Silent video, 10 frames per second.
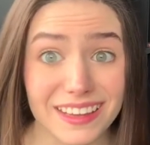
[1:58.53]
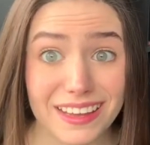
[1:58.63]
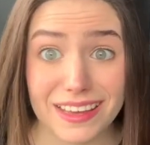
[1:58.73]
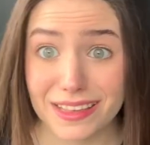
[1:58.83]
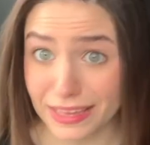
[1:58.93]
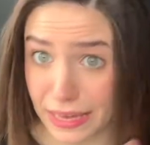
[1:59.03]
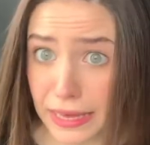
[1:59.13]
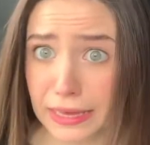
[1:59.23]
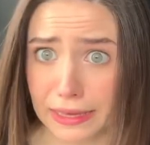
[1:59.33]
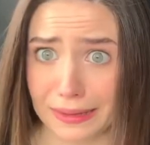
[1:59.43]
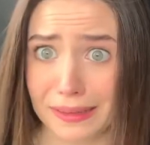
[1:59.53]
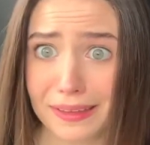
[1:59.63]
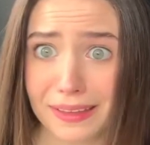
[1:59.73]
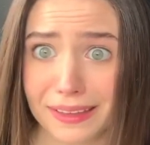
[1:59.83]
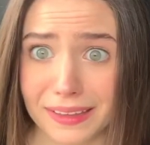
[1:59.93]
is he.
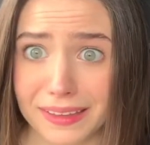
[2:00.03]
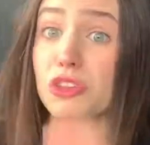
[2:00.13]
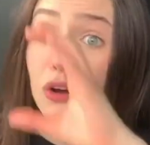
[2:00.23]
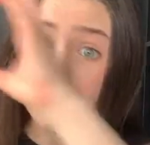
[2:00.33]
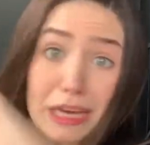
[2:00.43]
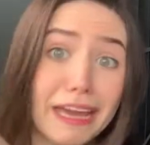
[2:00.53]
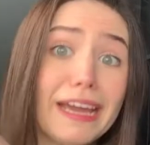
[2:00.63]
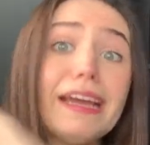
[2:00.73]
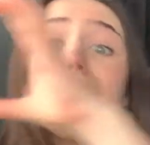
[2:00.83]
So he